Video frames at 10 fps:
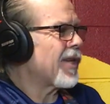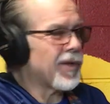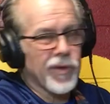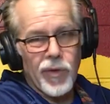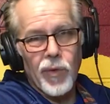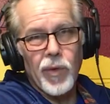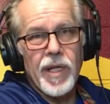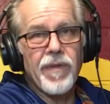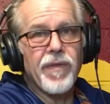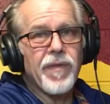to
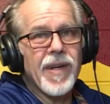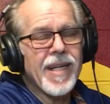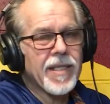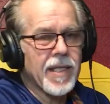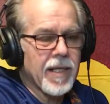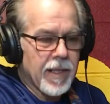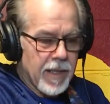30 feet.